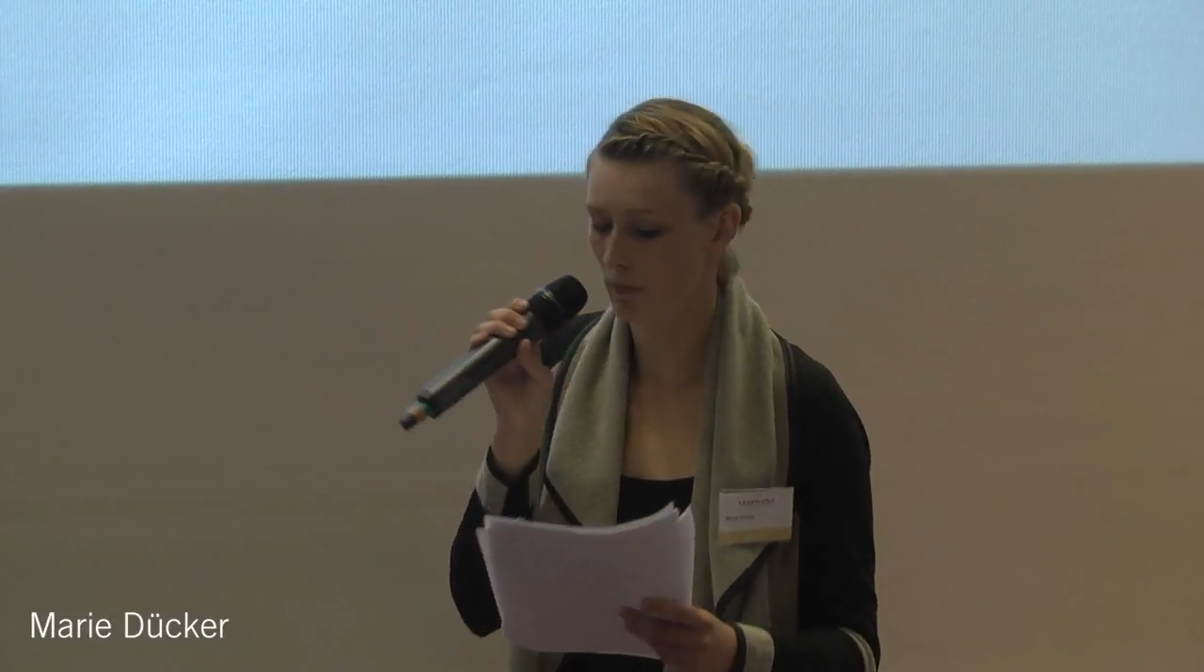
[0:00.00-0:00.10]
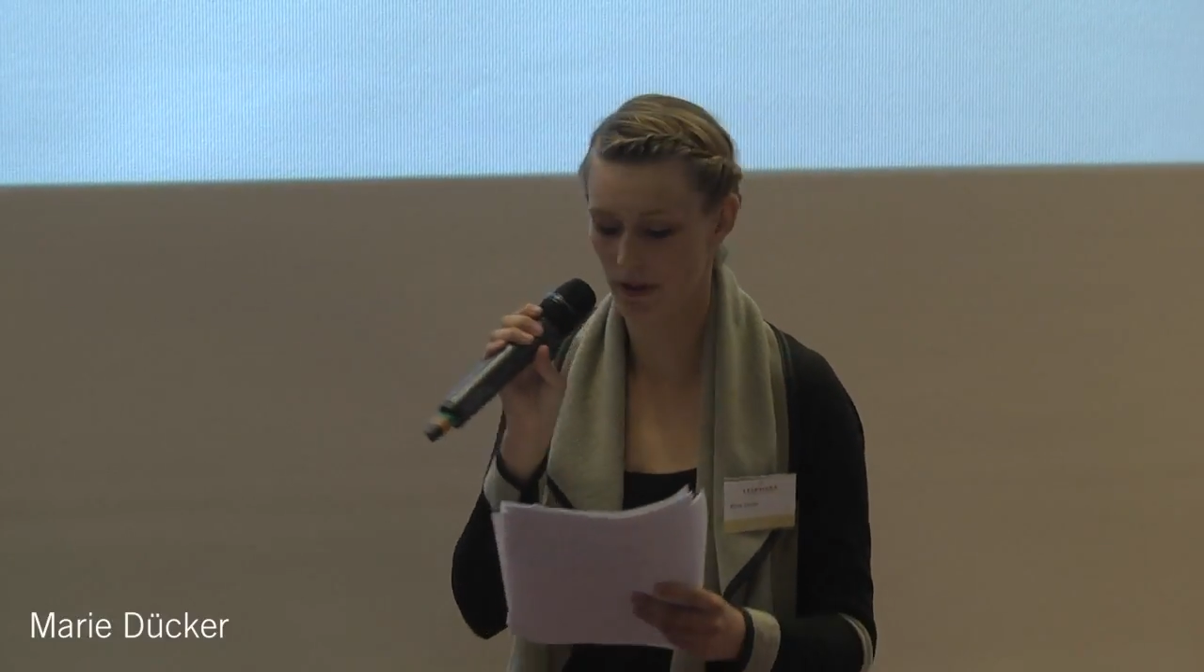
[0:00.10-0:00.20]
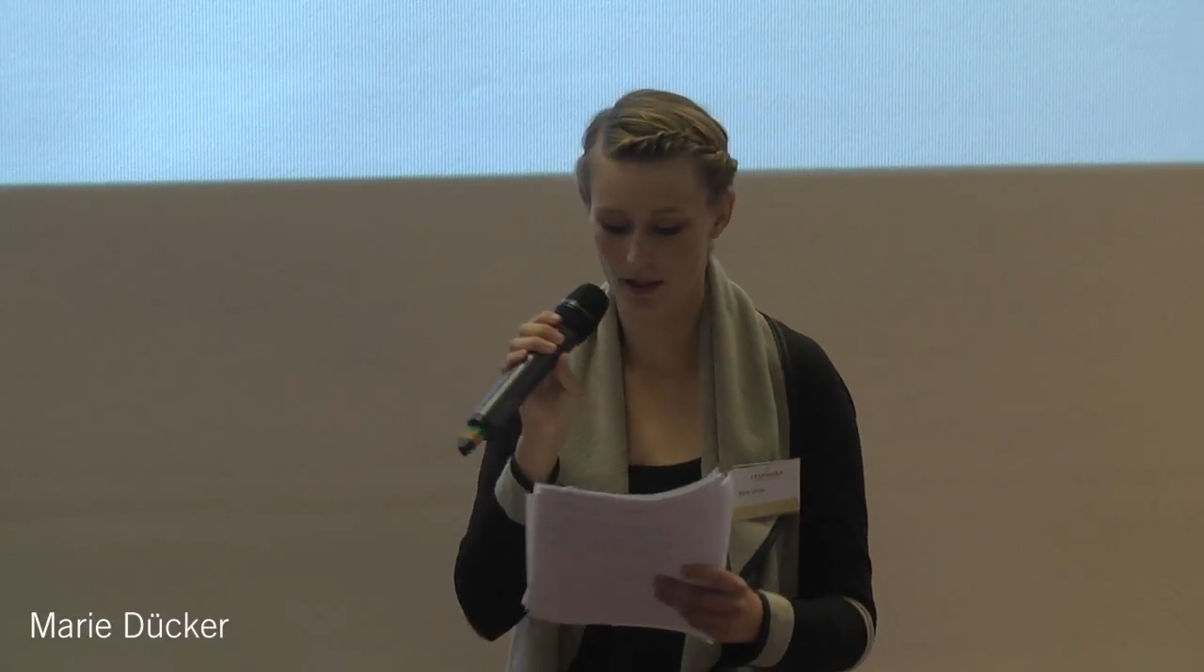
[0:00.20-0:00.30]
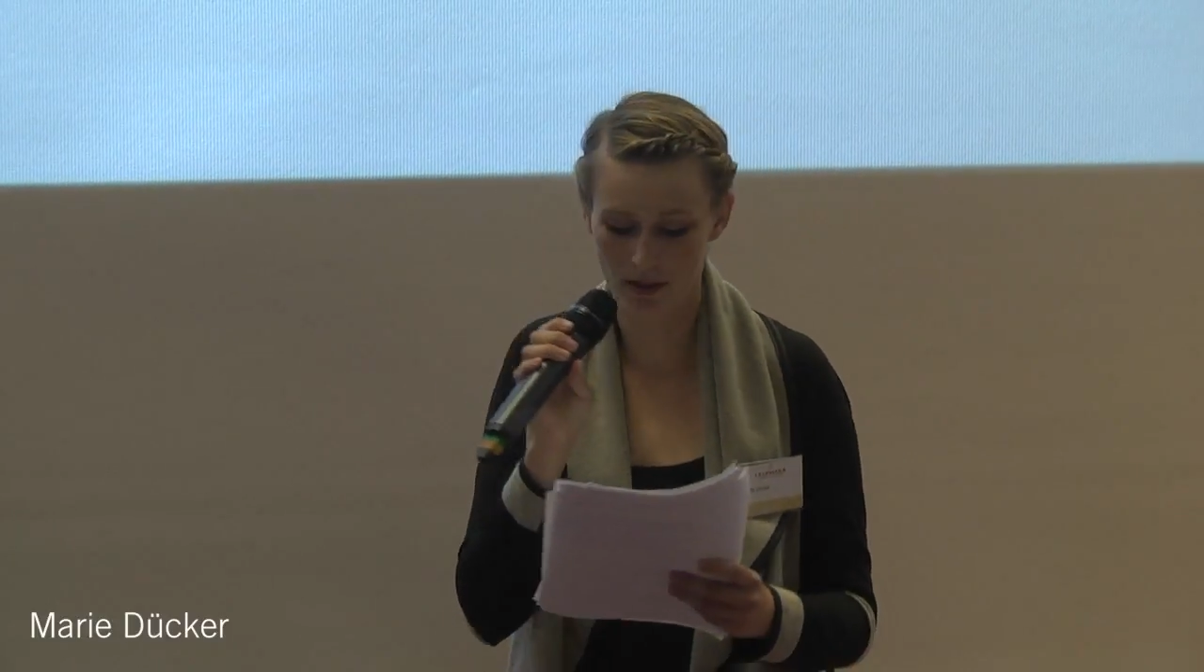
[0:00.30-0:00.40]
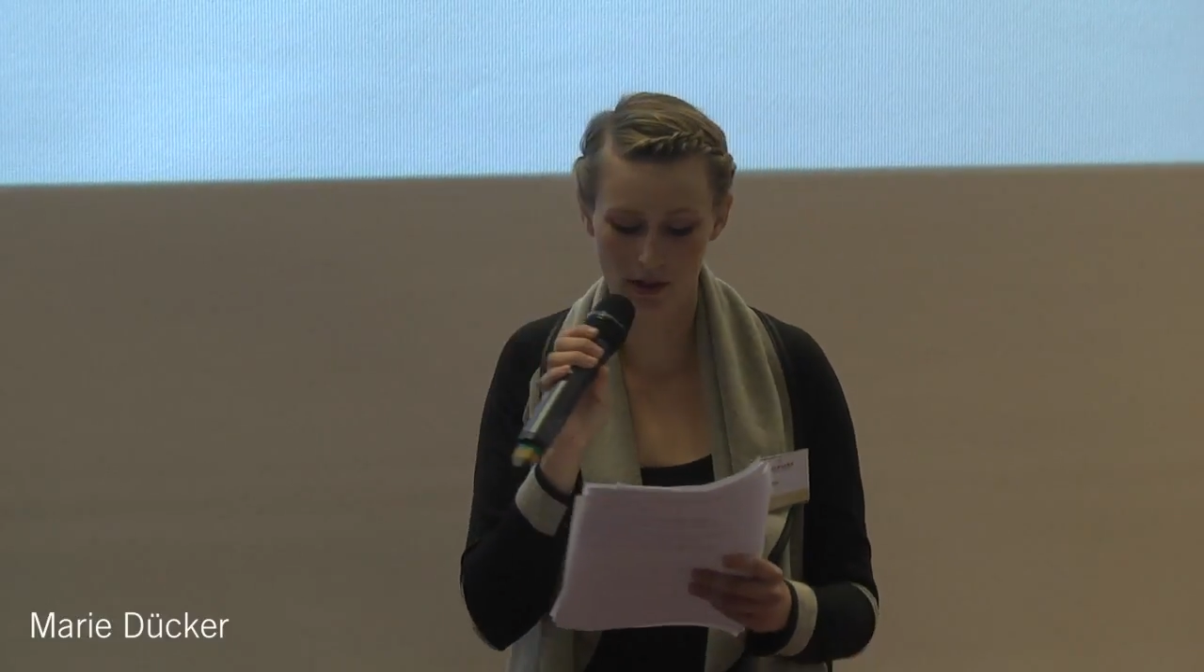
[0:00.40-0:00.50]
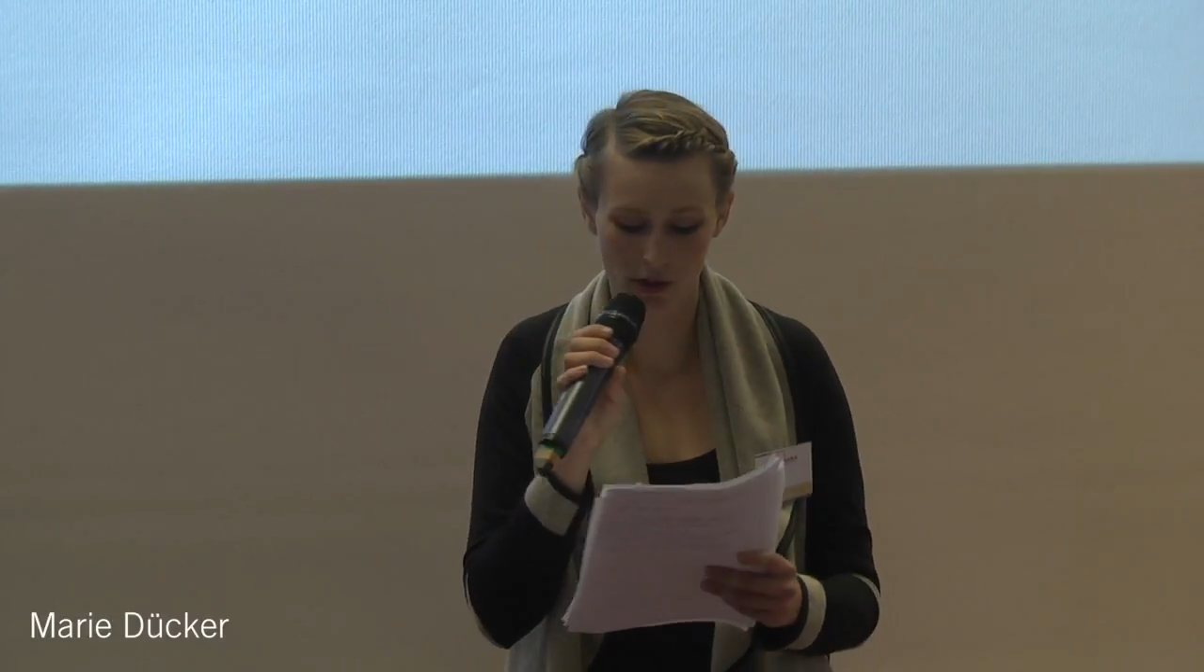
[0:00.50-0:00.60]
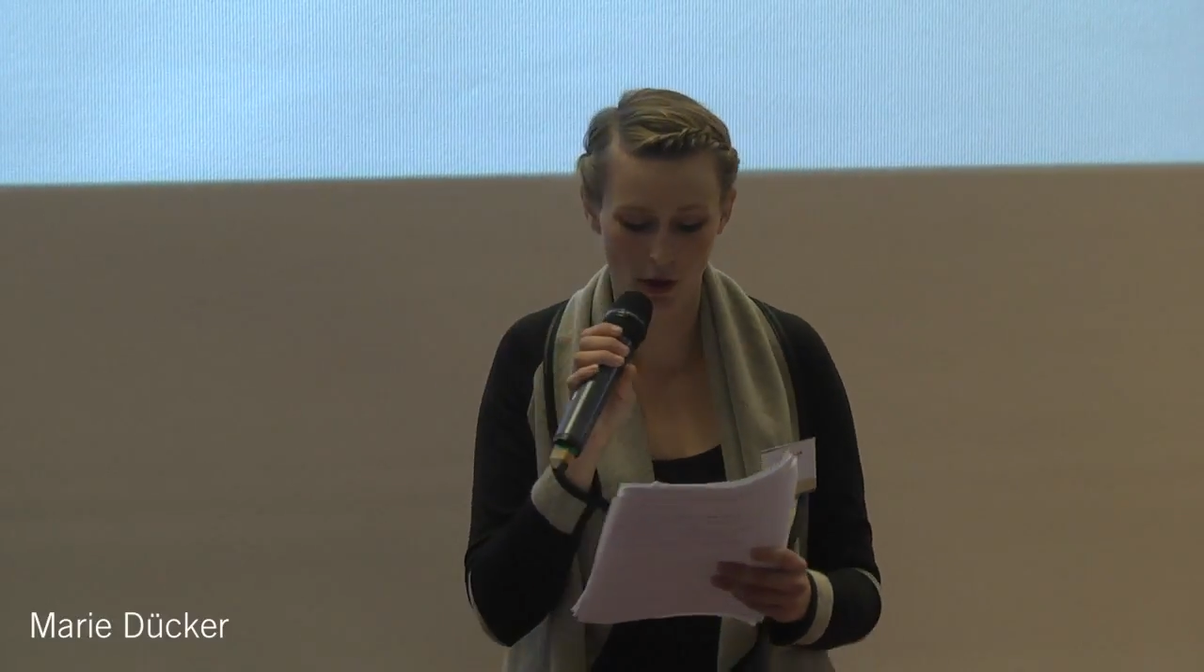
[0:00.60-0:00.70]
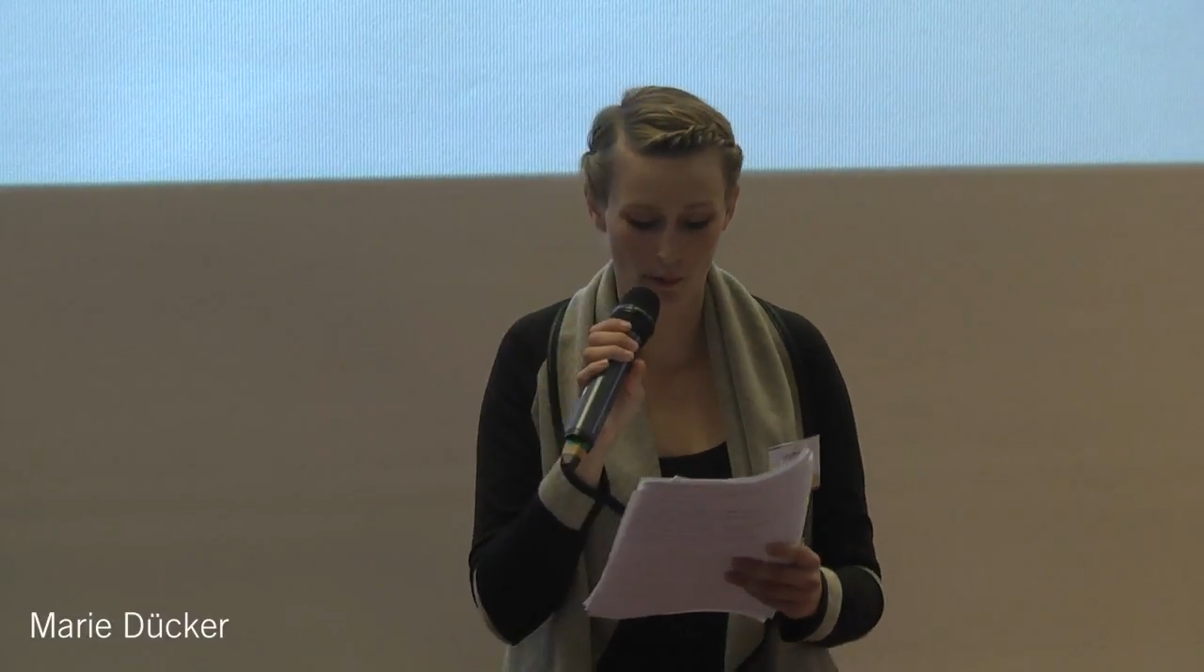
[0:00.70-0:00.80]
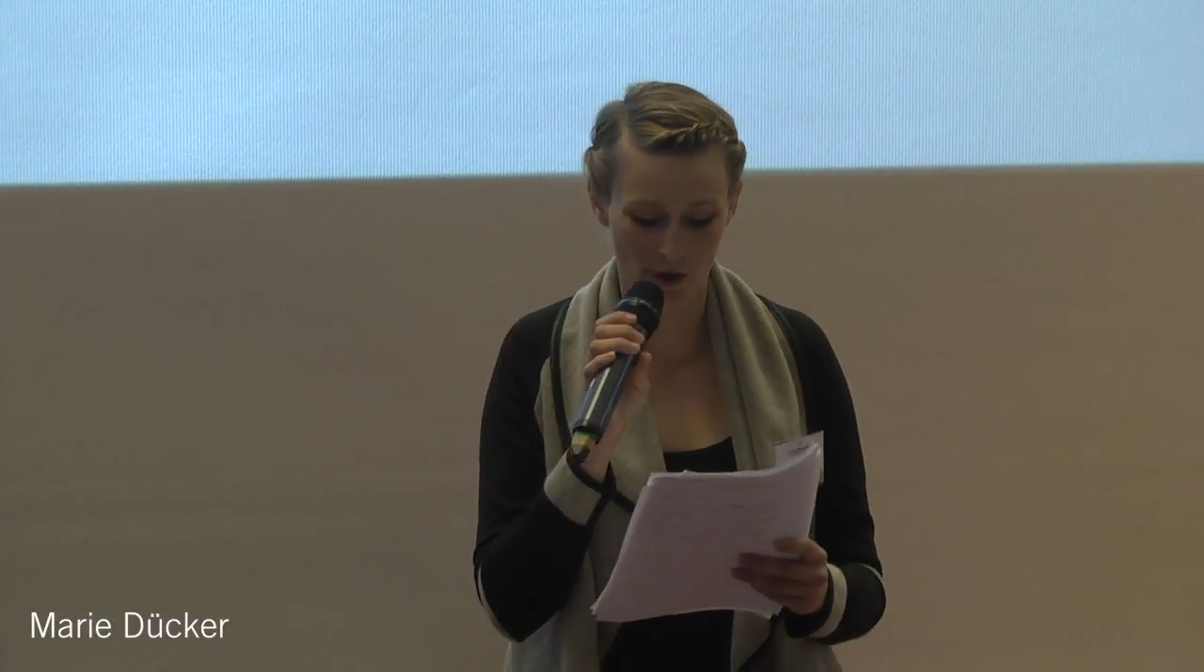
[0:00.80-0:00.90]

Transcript: be so